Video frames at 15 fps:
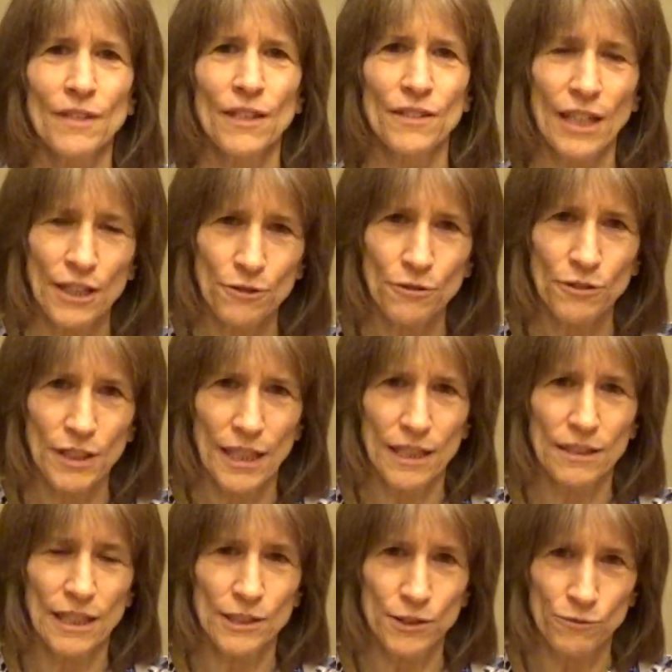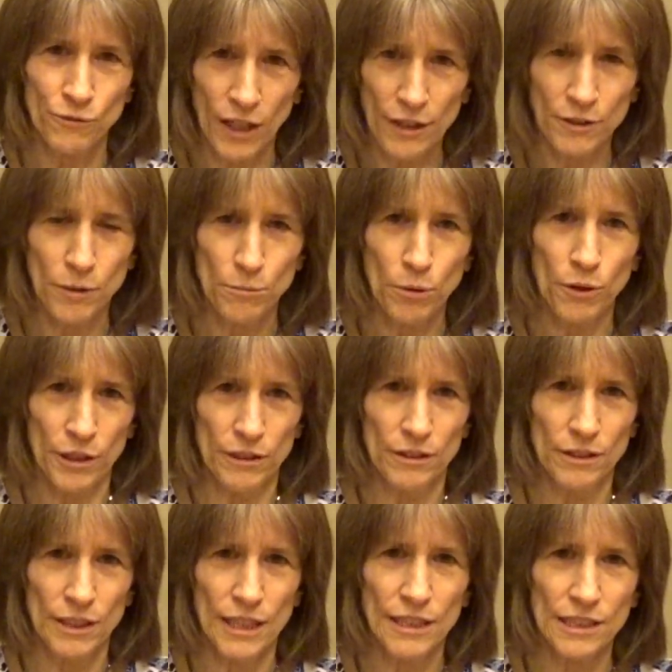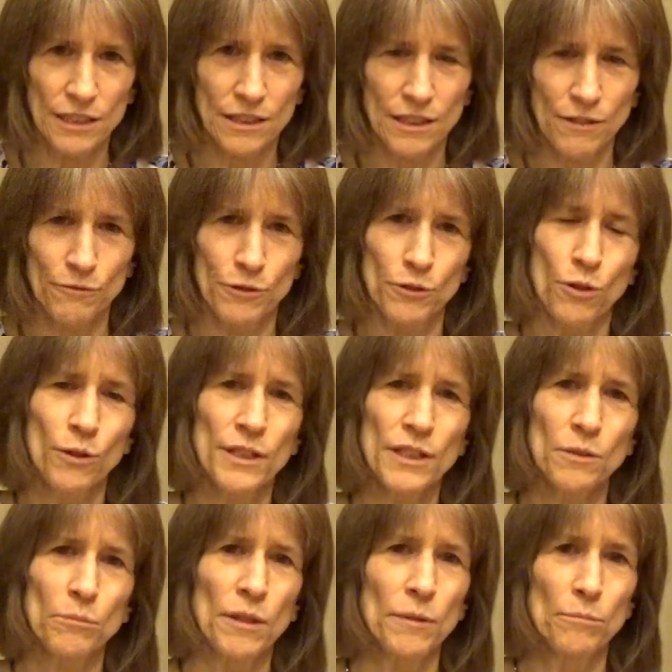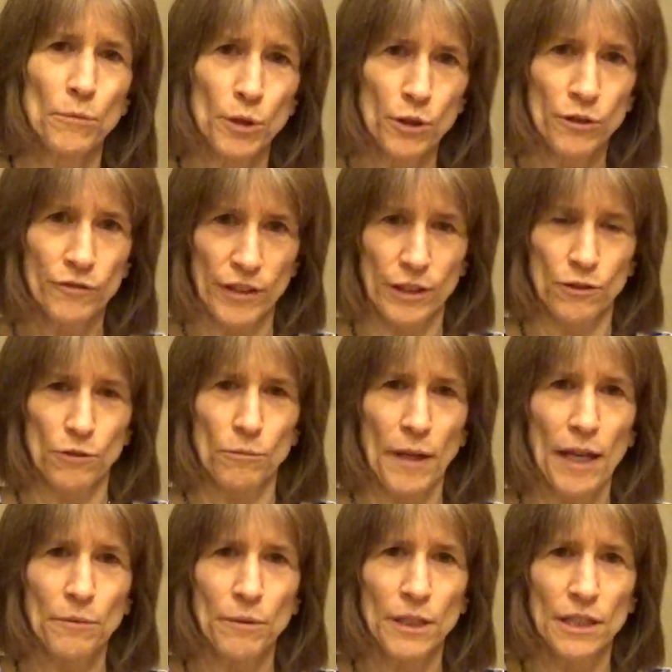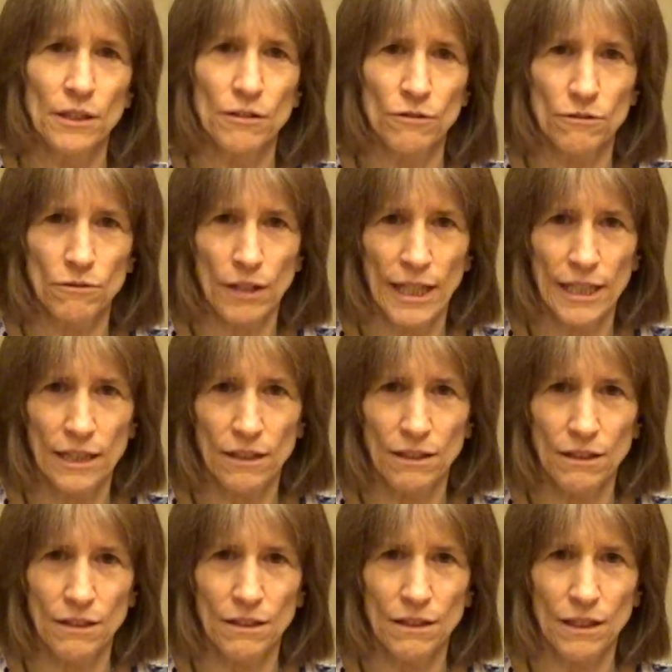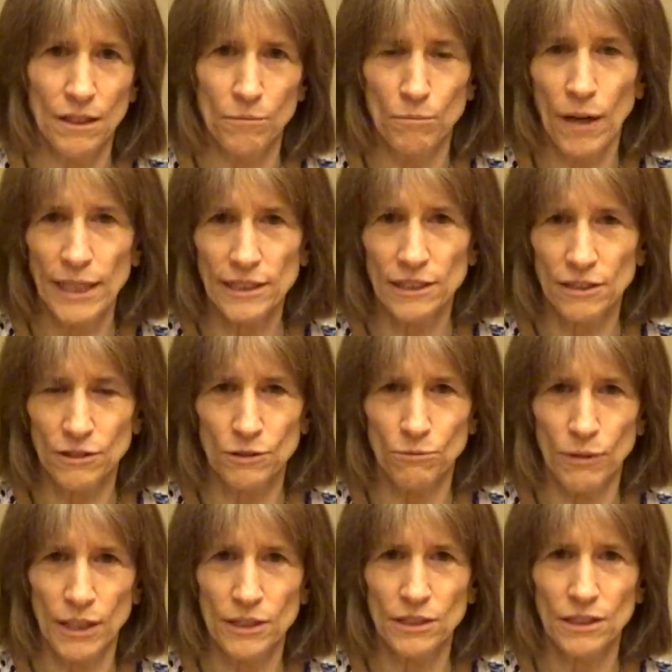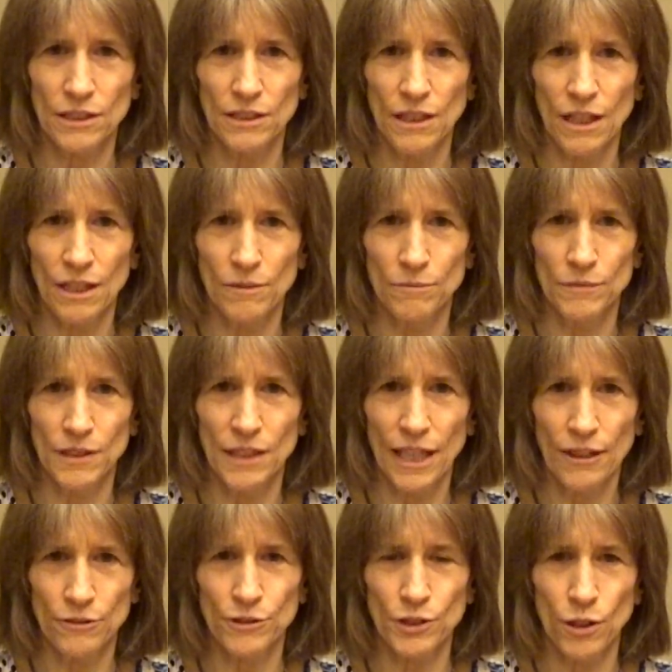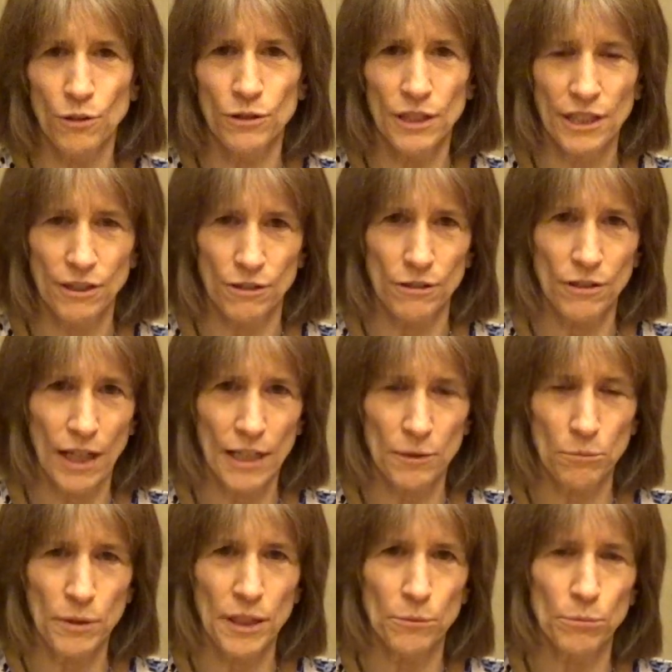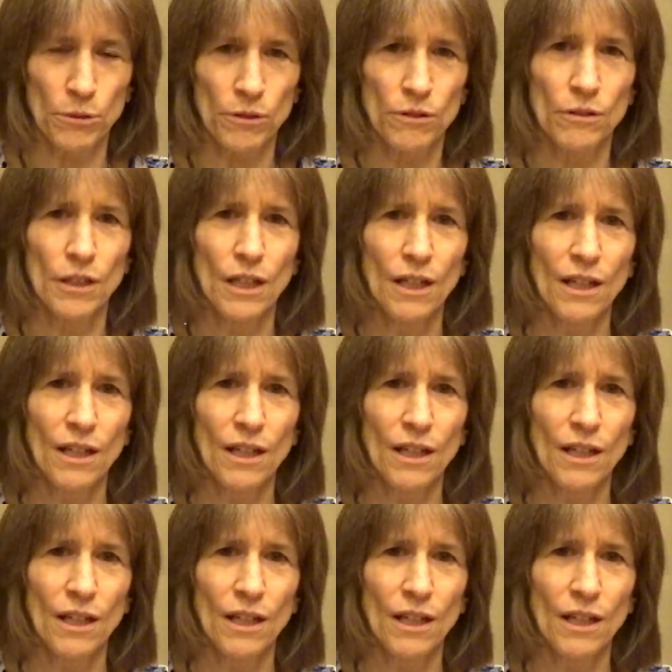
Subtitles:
The other thing that's very important is if you're going to be moving, or maybe you're like my situation in Arizona here, a lot of people